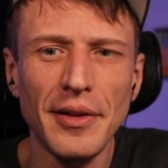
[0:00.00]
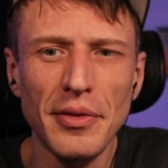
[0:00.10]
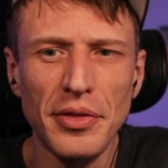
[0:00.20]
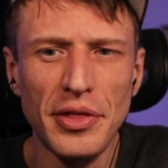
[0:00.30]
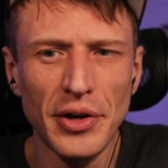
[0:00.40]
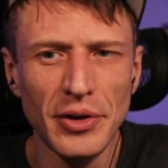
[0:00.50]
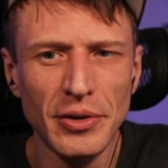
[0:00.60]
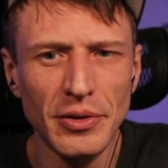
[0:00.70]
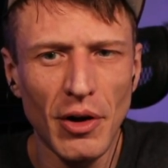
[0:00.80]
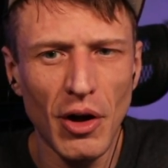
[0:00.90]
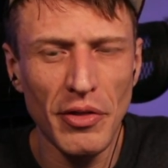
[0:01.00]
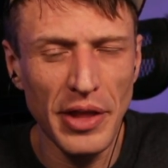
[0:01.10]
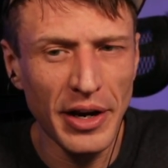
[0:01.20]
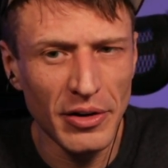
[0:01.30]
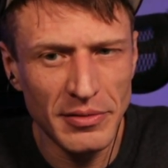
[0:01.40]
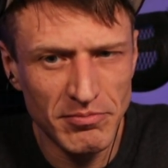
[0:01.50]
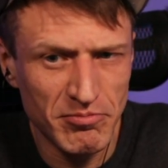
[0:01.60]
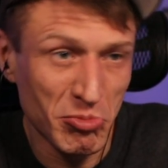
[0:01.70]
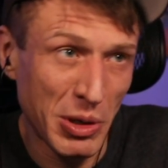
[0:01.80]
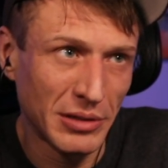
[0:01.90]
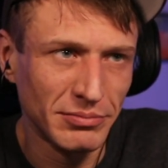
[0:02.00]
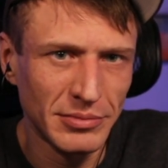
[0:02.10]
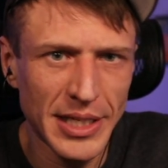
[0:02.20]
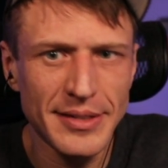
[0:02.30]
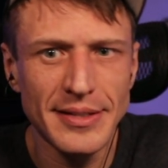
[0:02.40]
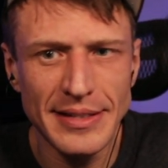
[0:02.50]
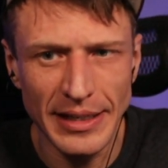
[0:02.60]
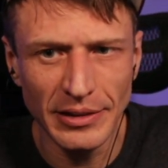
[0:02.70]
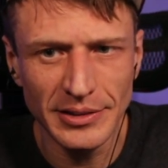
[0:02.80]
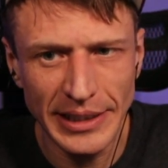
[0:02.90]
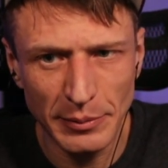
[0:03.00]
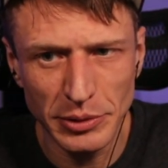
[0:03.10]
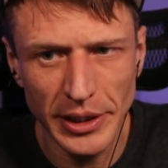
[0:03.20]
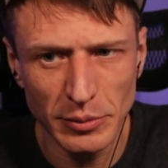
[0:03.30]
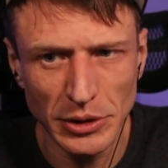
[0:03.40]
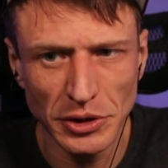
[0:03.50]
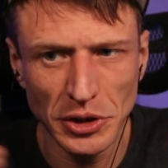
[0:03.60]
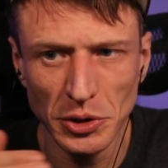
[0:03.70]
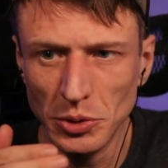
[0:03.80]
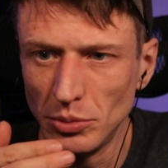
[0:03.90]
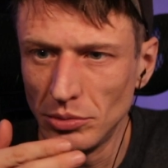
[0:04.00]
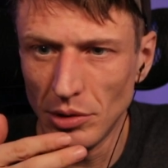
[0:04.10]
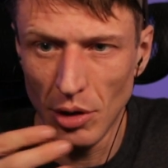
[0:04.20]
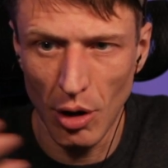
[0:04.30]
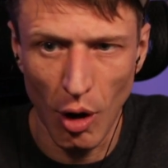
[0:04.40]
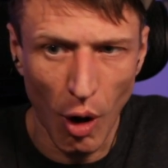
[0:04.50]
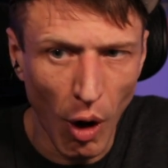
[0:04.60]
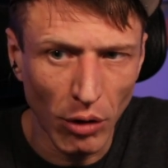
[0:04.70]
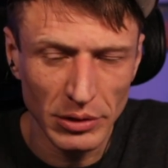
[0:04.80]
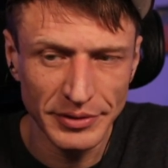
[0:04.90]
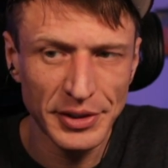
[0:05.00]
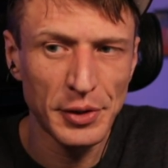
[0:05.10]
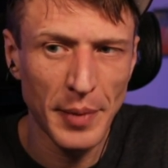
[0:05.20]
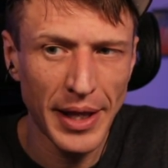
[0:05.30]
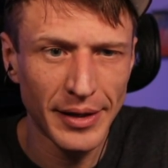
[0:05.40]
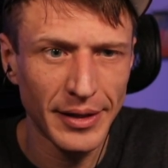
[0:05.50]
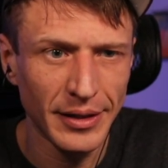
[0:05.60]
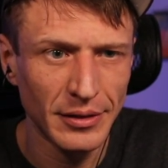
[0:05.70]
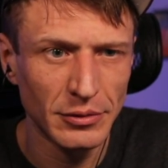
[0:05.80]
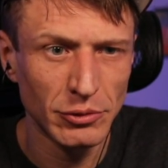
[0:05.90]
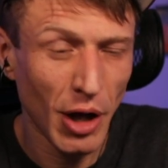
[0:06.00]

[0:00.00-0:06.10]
they are necessarily applicable to all of humanity.